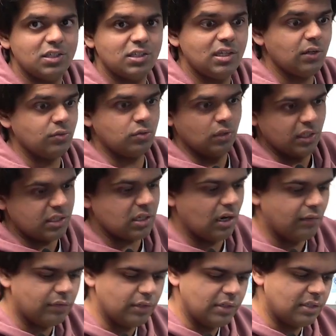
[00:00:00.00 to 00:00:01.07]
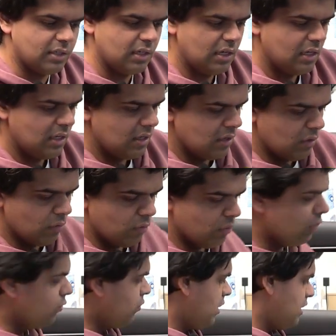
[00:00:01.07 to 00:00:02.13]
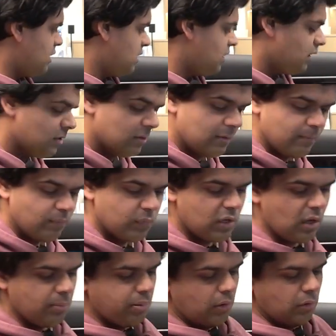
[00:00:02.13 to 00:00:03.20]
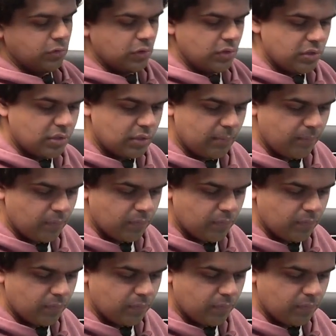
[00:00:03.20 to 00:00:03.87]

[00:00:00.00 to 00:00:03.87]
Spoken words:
just now, so let's cover it. Oh, right. Cup holders,